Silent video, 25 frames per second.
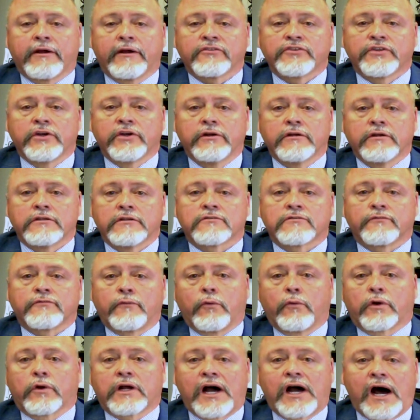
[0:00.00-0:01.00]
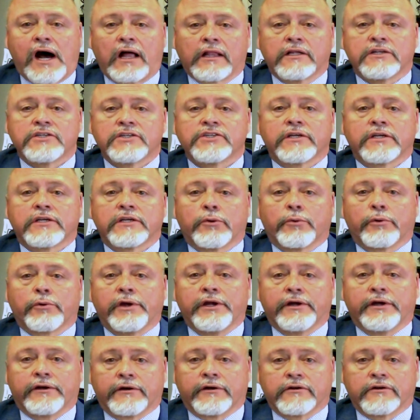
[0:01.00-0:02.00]
students for college and
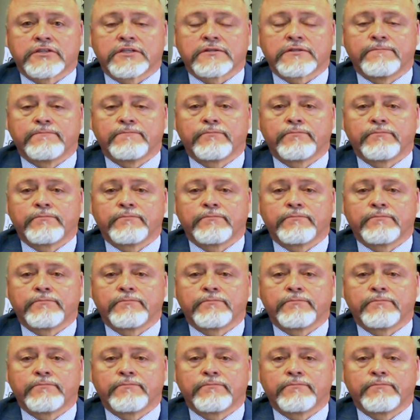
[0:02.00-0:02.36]
careers.